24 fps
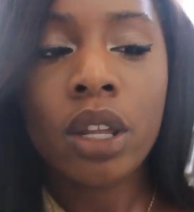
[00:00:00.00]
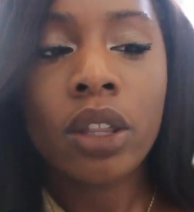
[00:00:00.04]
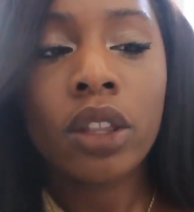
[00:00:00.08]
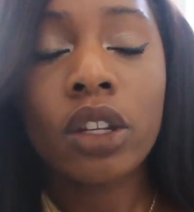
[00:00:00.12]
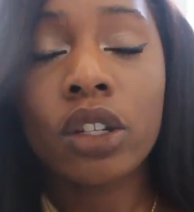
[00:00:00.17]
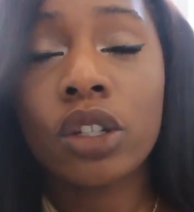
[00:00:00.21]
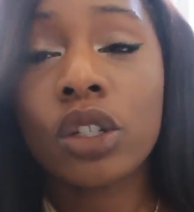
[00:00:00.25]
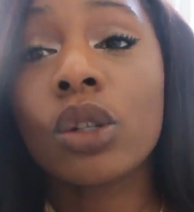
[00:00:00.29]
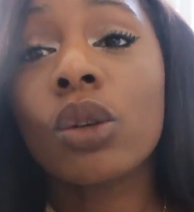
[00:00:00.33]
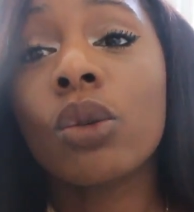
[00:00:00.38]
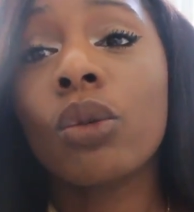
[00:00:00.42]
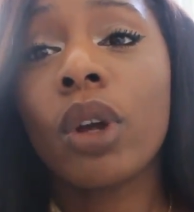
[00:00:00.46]

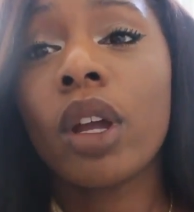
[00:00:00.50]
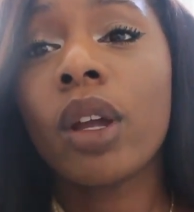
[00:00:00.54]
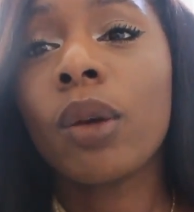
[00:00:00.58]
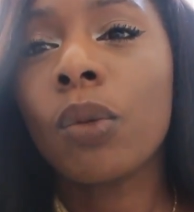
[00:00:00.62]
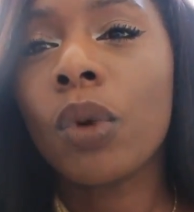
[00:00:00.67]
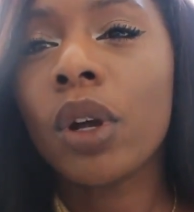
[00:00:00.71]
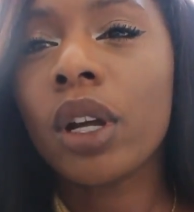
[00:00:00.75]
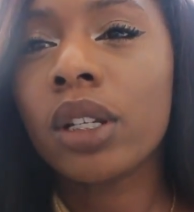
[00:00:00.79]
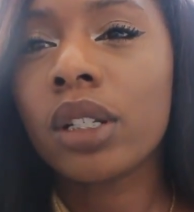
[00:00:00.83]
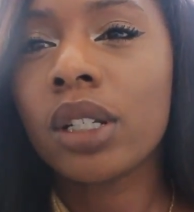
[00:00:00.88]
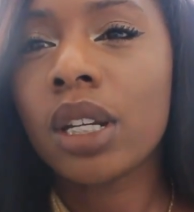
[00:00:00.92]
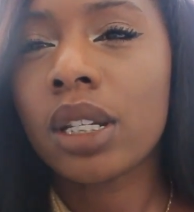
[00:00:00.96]
This gray
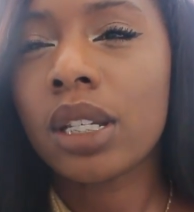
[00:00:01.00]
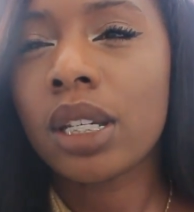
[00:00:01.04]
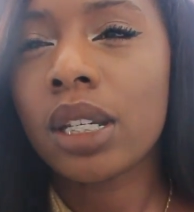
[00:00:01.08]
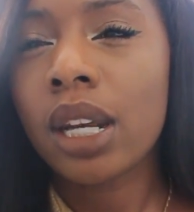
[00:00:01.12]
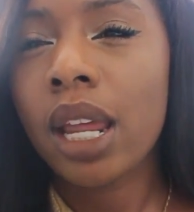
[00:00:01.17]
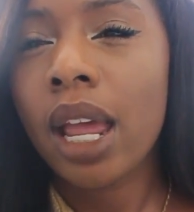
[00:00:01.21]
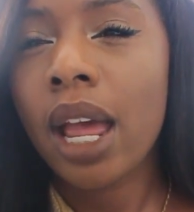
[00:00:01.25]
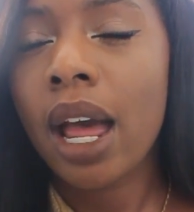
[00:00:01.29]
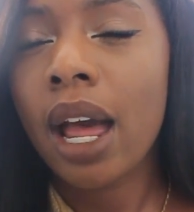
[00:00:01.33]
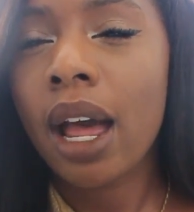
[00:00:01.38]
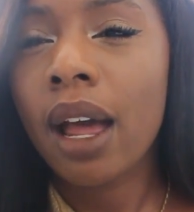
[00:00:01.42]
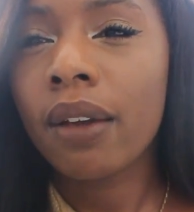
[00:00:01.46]
one
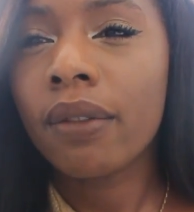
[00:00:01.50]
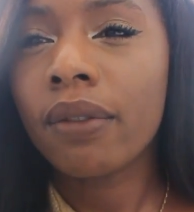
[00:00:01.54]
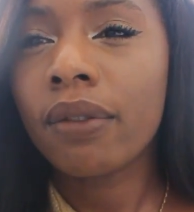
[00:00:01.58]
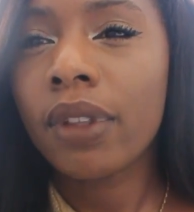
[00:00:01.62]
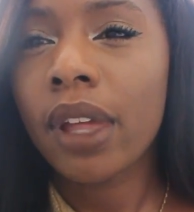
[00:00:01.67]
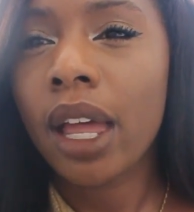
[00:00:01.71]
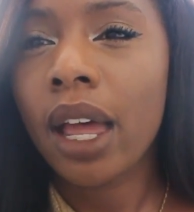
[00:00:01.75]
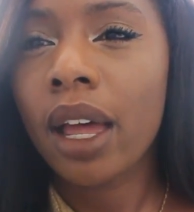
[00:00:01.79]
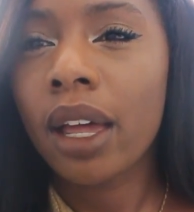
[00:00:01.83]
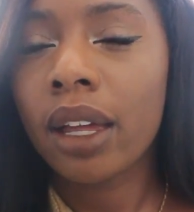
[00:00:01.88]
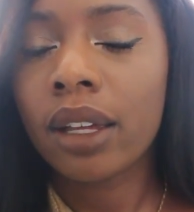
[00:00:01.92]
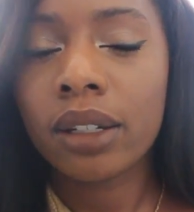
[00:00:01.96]
doesn't have
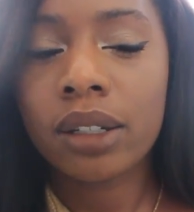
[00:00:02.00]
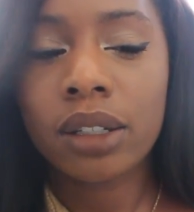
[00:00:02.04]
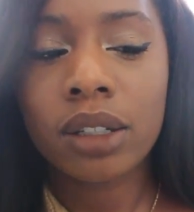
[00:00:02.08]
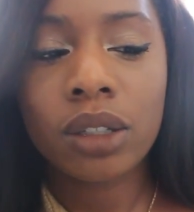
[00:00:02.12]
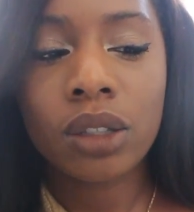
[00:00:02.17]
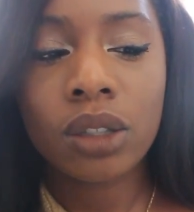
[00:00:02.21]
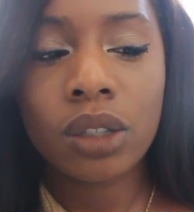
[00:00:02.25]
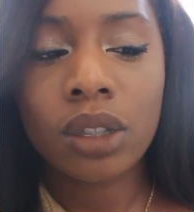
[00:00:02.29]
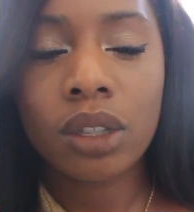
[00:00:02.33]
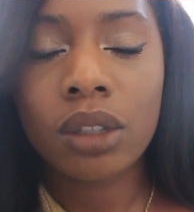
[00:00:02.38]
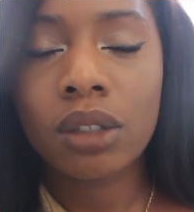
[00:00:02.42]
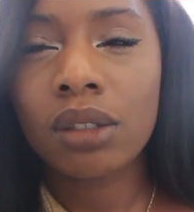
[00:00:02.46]
that,
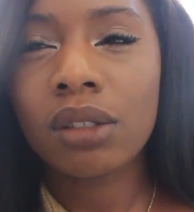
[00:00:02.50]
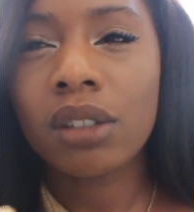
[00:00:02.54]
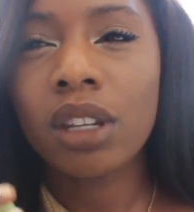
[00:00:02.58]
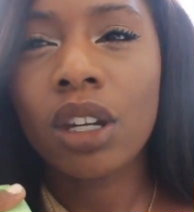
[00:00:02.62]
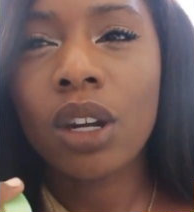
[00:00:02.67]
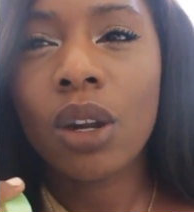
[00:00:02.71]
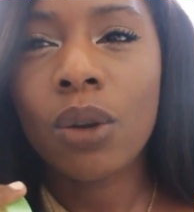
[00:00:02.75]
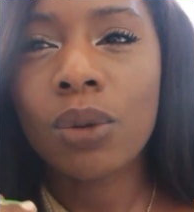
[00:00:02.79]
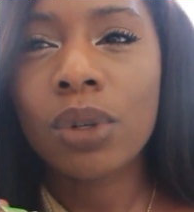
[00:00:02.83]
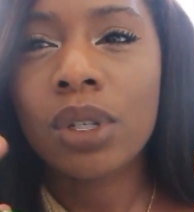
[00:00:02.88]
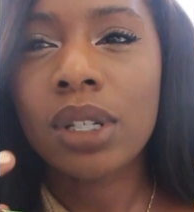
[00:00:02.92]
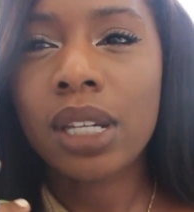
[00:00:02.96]
you
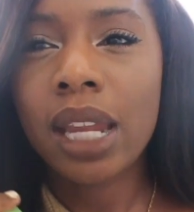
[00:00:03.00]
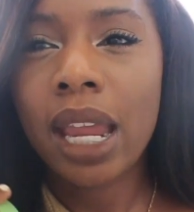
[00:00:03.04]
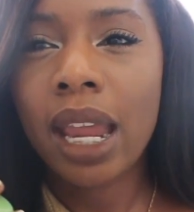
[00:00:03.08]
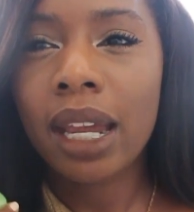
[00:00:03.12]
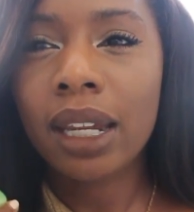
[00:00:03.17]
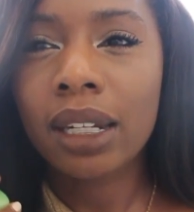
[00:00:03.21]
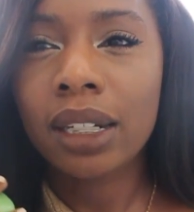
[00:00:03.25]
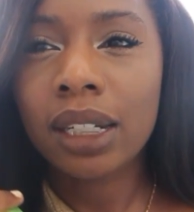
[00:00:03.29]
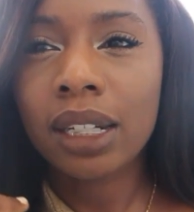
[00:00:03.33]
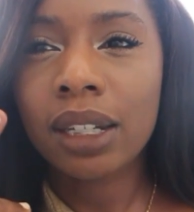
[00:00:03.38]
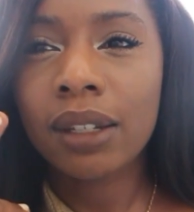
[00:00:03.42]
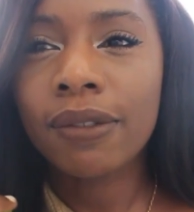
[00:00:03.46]
know,
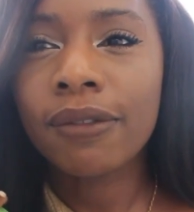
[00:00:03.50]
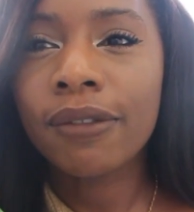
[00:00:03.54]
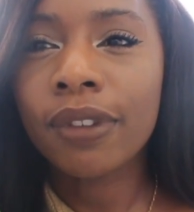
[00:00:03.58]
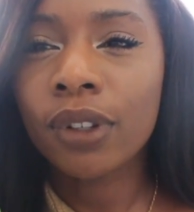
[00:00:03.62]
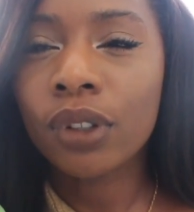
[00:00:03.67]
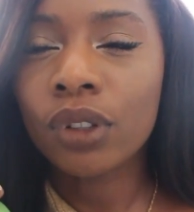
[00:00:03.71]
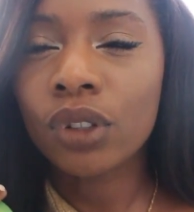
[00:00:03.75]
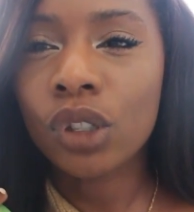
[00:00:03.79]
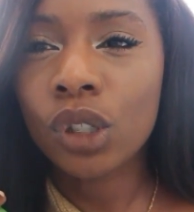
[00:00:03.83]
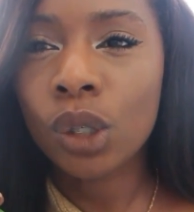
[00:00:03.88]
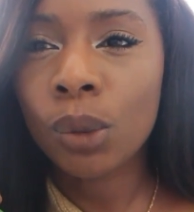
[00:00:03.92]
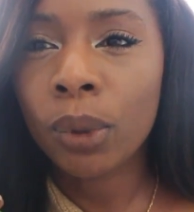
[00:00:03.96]
sandy
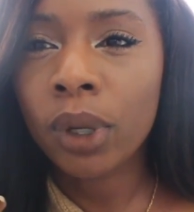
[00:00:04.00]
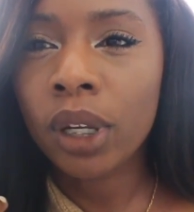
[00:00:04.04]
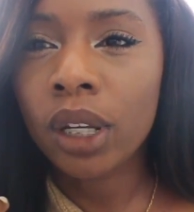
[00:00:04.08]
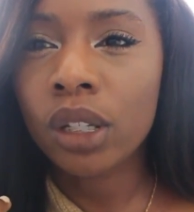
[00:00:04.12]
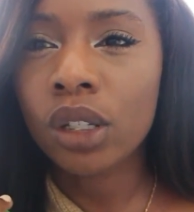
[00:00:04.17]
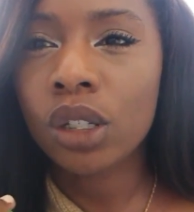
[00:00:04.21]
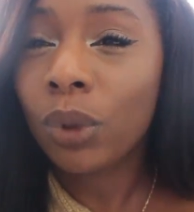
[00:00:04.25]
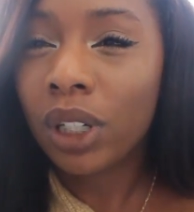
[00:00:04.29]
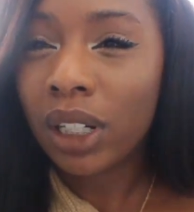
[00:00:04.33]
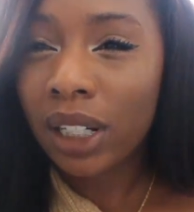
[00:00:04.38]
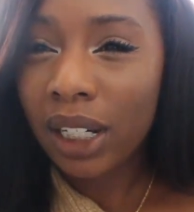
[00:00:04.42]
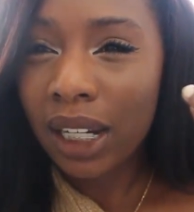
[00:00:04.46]
feel to
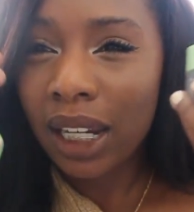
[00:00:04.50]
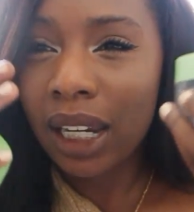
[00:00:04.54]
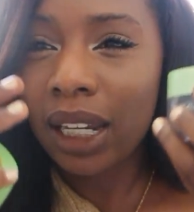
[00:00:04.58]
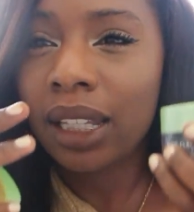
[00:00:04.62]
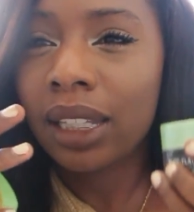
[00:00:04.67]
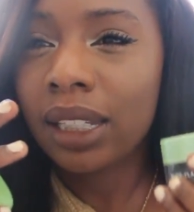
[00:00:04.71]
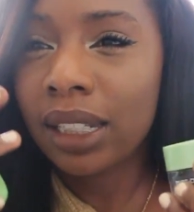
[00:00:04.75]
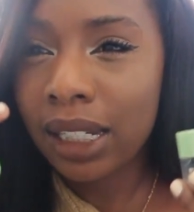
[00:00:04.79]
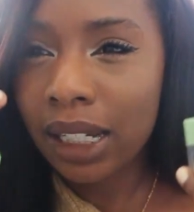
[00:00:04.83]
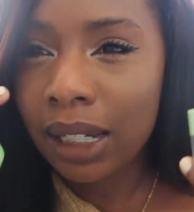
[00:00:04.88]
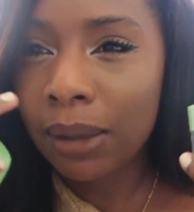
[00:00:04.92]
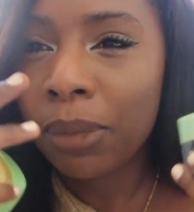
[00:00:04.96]
it. Once you
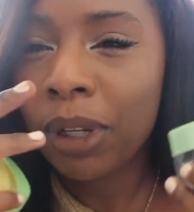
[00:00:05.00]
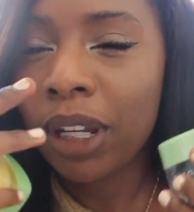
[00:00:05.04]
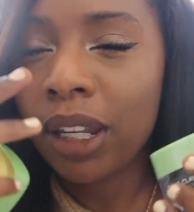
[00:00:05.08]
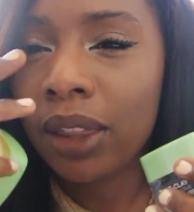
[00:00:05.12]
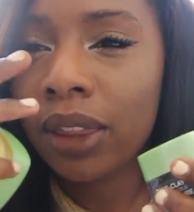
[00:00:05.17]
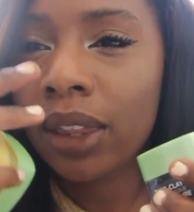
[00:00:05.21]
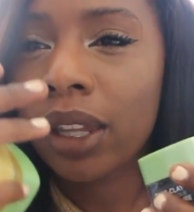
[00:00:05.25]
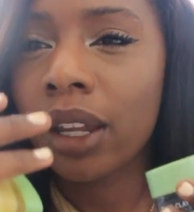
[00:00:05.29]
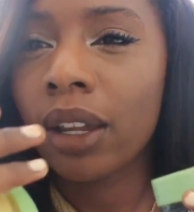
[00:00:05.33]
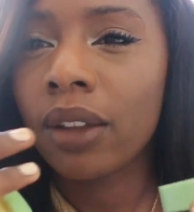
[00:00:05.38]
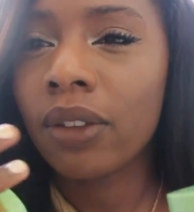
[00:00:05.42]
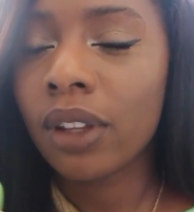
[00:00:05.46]
get deep
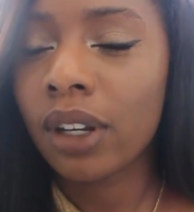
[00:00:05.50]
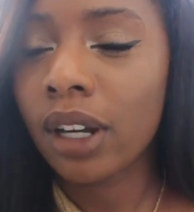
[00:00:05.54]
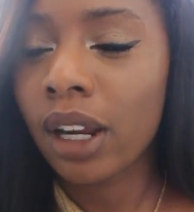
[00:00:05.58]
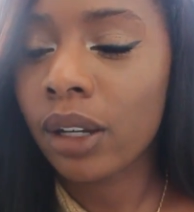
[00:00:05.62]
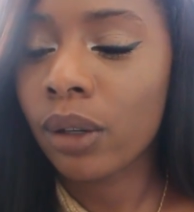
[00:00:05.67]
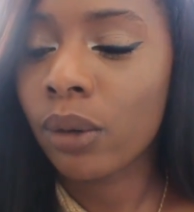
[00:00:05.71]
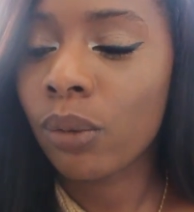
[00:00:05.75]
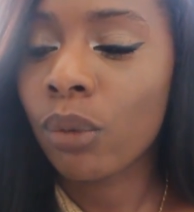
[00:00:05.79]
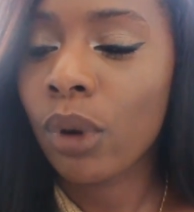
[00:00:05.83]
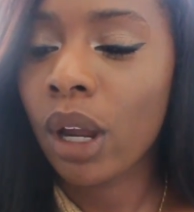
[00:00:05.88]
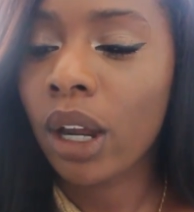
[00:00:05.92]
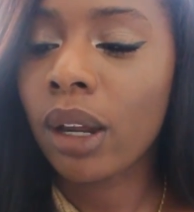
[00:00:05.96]
in there, then
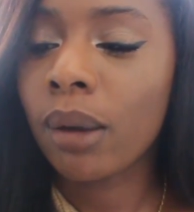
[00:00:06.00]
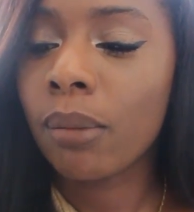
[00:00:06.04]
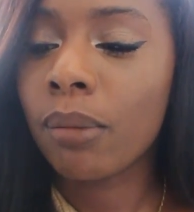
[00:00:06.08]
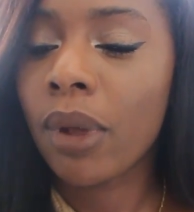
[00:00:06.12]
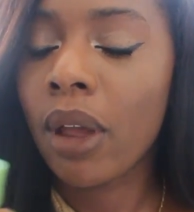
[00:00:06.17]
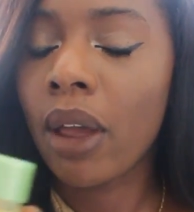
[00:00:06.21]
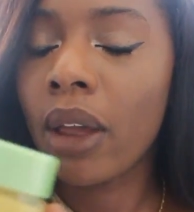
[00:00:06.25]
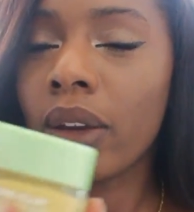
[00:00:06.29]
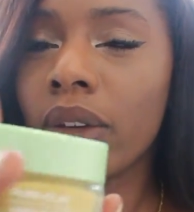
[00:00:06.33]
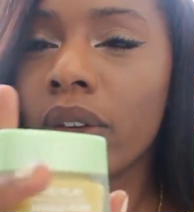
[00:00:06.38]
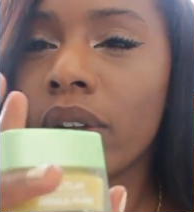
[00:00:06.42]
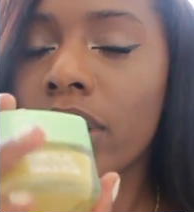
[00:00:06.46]
I
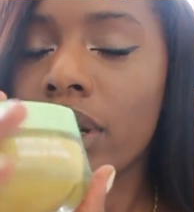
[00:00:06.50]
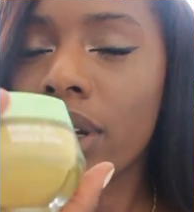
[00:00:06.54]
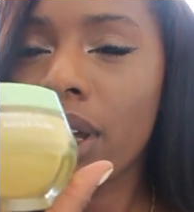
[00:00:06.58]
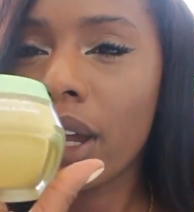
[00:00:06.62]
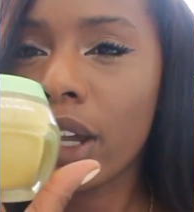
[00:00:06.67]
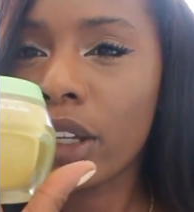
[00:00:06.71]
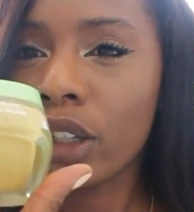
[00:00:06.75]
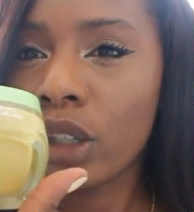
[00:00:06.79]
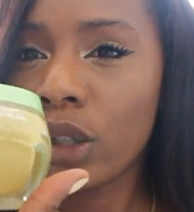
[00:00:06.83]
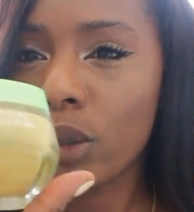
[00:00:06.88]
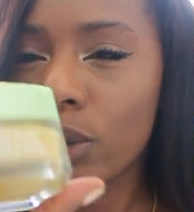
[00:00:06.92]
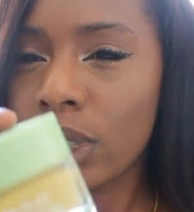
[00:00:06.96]
recommend
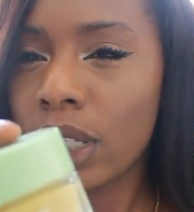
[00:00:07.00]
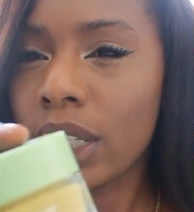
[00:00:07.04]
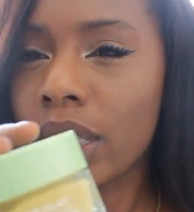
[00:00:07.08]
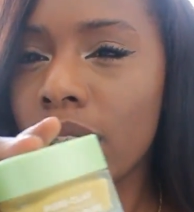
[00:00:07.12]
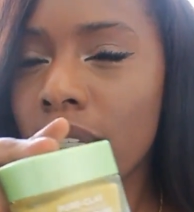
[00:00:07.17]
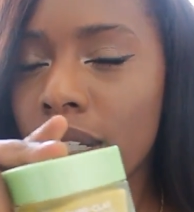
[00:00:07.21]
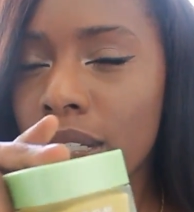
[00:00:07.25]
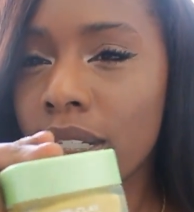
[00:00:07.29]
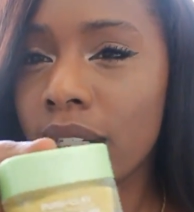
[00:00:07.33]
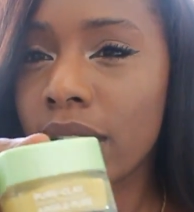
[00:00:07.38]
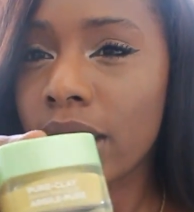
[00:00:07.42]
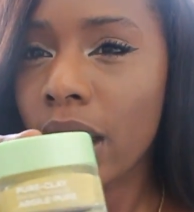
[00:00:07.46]
using
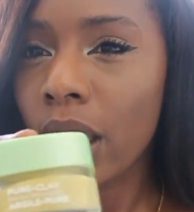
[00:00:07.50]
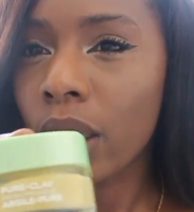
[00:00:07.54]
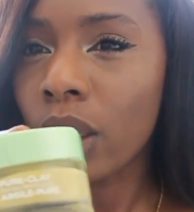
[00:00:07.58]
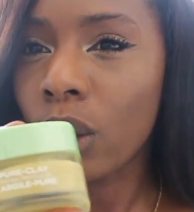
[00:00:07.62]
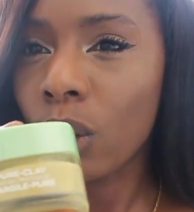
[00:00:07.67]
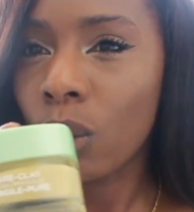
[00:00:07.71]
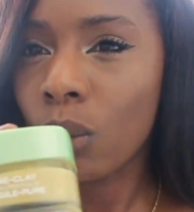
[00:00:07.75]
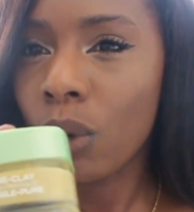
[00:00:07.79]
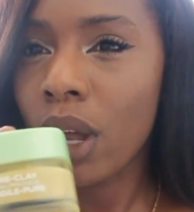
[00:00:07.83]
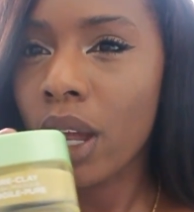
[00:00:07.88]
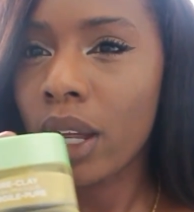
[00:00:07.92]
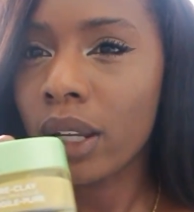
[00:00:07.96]
this
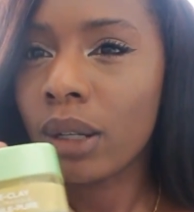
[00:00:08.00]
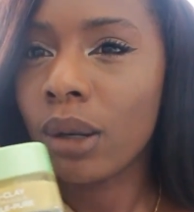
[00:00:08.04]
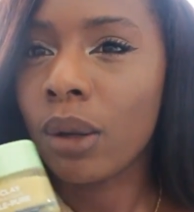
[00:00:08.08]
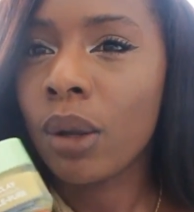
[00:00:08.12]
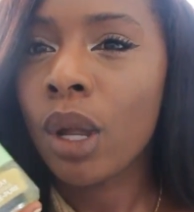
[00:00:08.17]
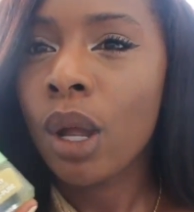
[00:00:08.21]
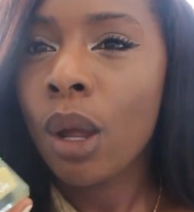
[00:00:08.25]
yellow one.